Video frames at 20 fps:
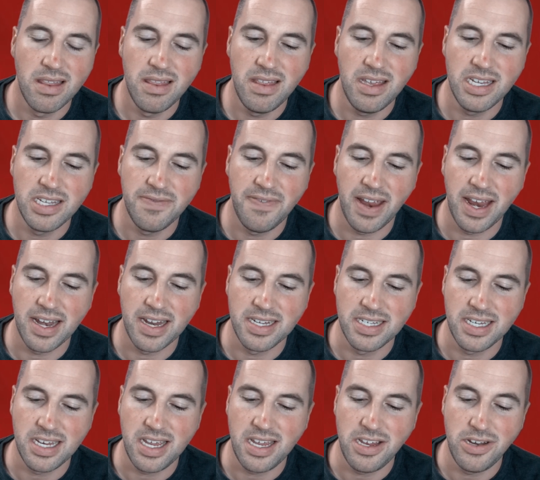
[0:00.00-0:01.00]
This
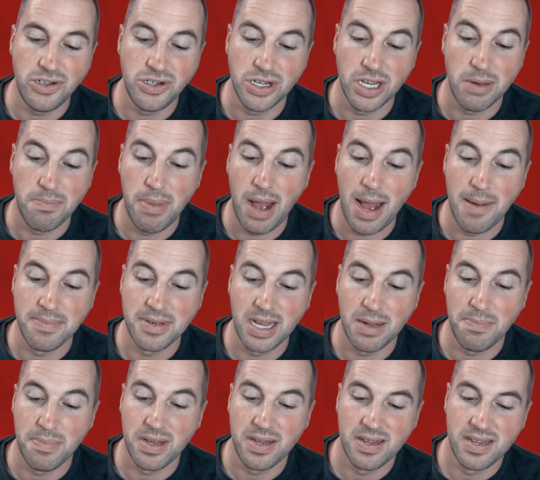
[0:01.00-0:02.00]
fantasy usually popped
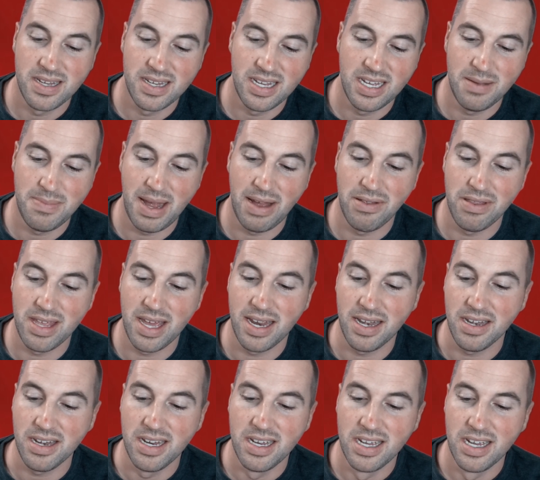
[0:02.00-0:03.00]
up about
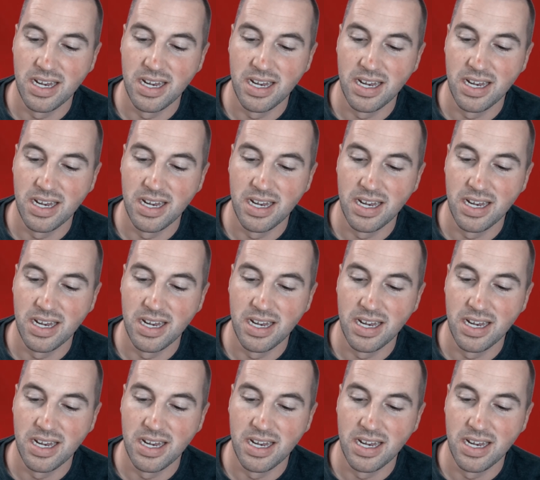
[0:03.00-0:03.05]
then,